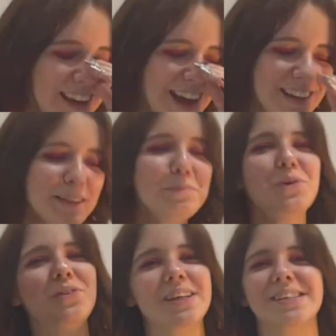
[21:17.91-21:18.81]
God, the
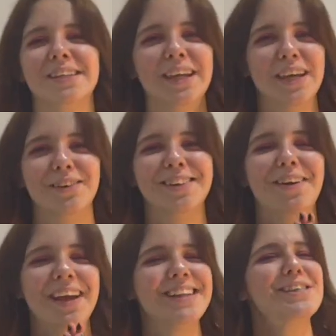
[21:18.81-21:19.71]
movie is cute.
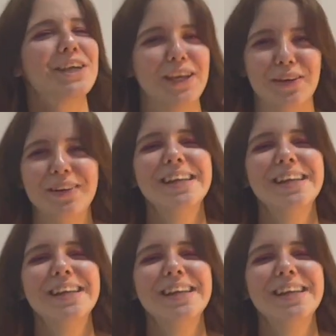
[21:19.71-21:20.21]
No, it's cute.